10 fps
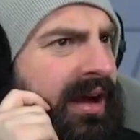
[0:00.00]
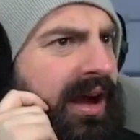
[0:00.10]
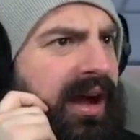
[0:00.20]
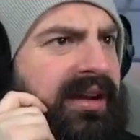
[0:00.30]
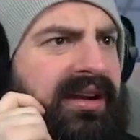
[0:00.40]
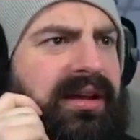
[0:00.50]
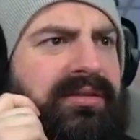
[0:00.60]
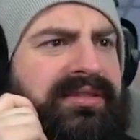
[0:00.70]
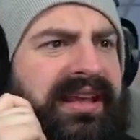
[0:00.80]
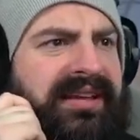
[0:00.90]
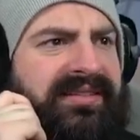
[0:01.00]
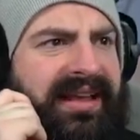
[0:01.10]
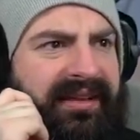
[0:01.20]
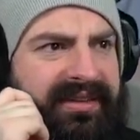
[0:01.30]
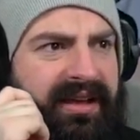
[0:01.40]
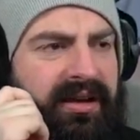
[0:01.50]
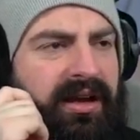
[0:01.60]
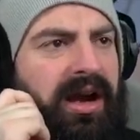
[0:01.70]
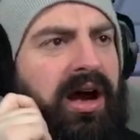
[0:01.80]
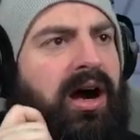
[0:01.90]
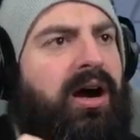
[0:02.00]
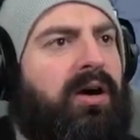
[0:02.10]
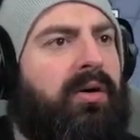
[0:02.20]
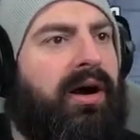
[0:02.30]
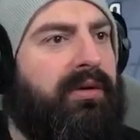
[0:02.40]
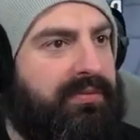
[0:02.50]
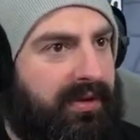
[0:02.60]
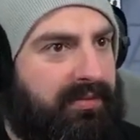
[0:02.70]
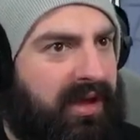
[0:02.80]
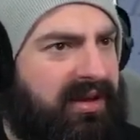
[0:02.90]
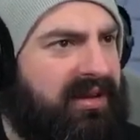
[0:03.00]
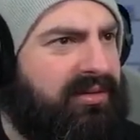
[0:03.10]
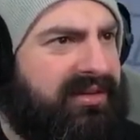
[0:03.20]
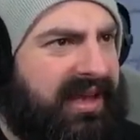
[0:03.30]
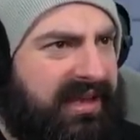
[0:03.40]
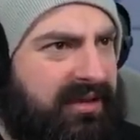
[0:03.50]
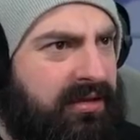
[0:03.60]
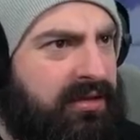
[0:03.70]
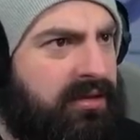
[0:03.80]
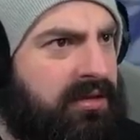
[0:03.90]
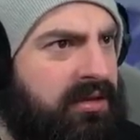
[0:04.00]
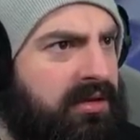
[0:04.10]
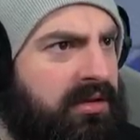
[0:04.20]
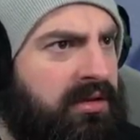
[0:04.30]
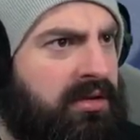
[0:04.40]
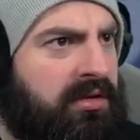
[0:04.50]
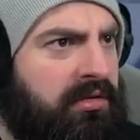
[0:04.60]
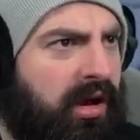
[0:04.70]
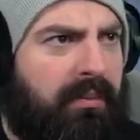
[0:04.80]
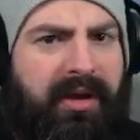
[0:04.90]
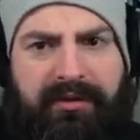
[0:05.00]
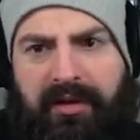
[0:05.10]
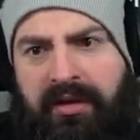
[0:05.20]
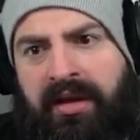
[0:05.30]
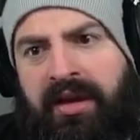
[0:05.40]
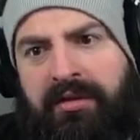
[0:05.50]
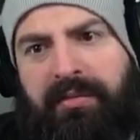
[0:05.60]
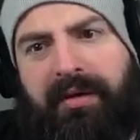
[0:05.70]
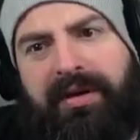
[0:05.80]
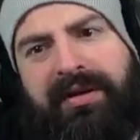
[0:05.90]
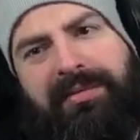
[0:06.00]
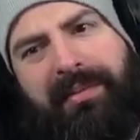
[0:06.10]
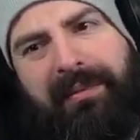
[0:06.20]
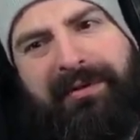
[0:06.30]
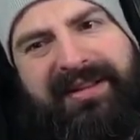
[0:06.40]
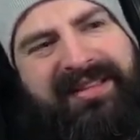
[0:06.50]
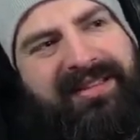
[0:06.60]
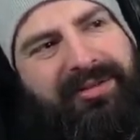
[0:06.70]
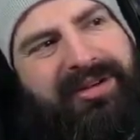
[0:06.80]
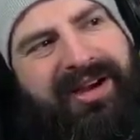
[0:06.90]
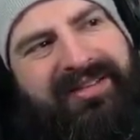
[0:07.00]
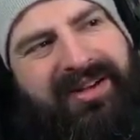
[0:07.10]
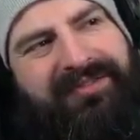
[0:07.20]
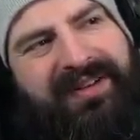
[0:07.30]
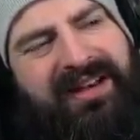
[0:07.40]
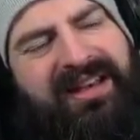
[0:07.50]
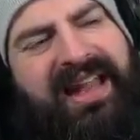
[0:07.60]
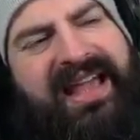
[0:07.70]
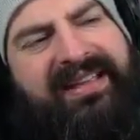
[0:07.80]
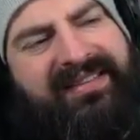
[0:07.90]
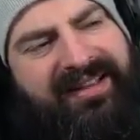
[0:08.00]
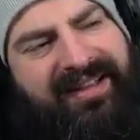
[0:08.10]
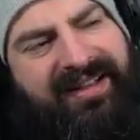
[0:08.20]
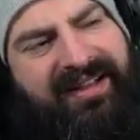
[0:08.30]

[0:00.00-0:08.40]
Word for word: I heard a little ding sound that... Oh, a little ding. I might... might want to remember these little guys are for later.